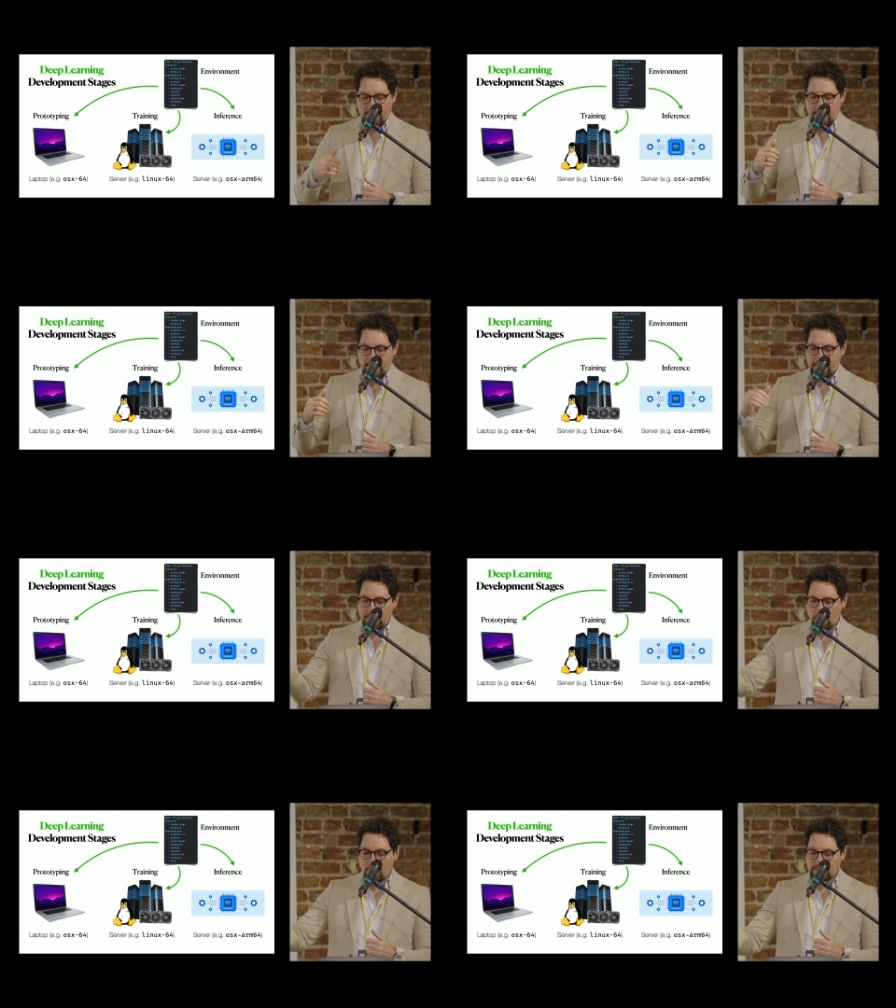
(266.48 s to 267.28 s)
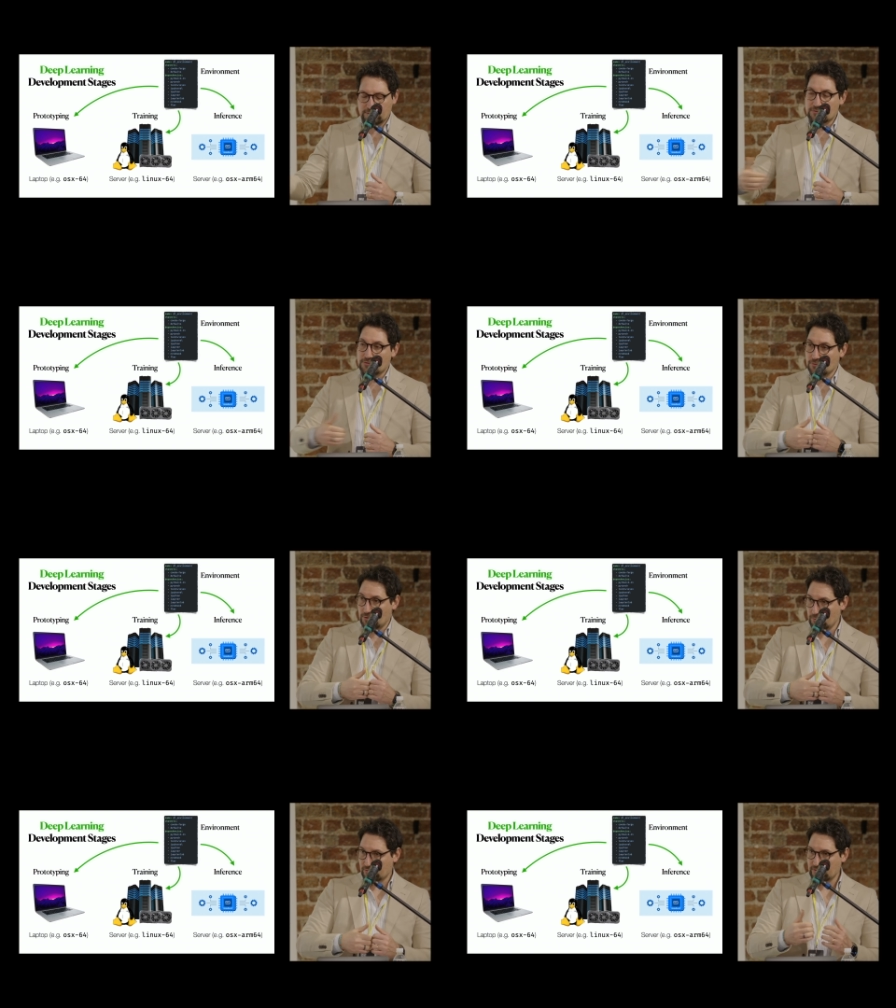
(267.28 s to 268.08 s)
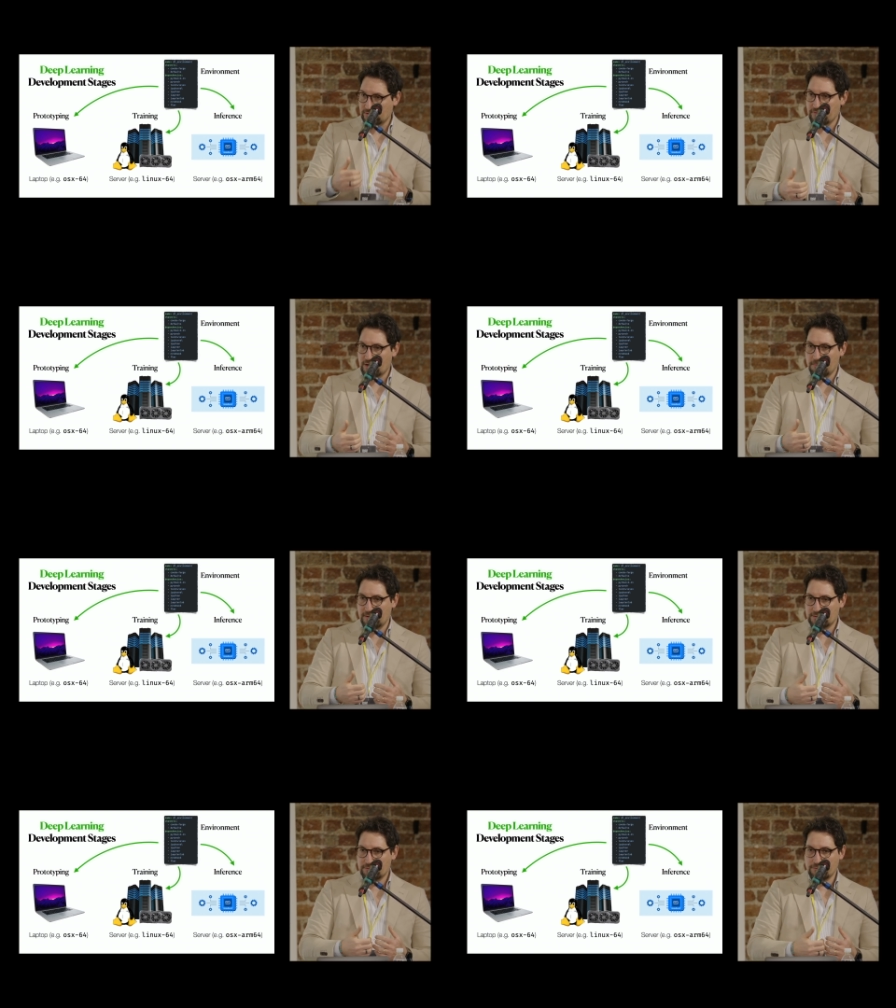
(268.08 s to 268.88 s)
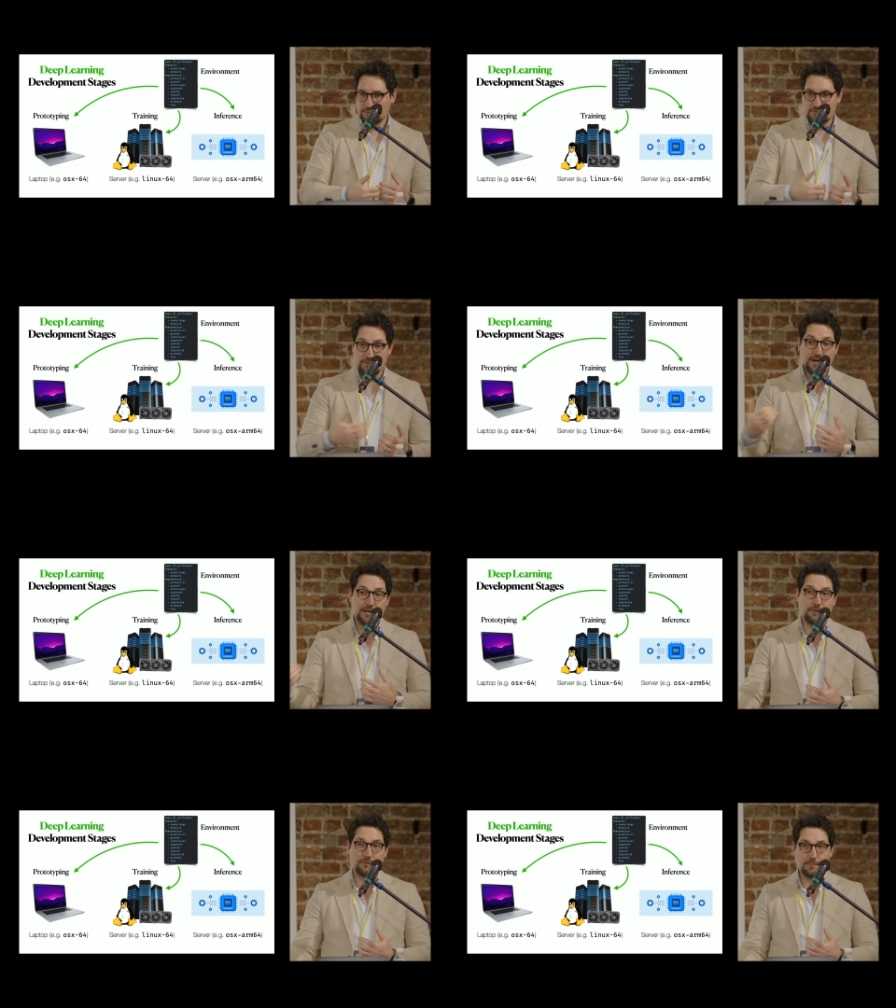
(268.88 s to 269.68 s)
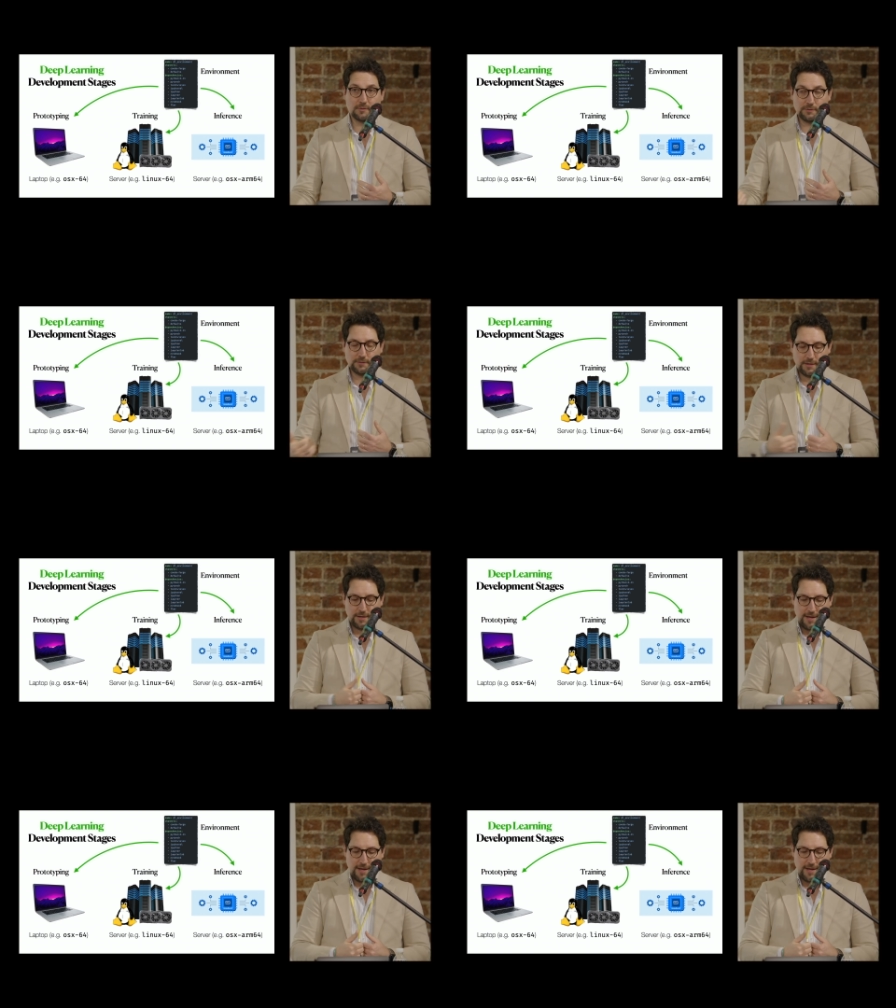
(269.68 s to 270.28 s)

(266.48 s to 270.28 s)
And then we want to use this environment for training of the model.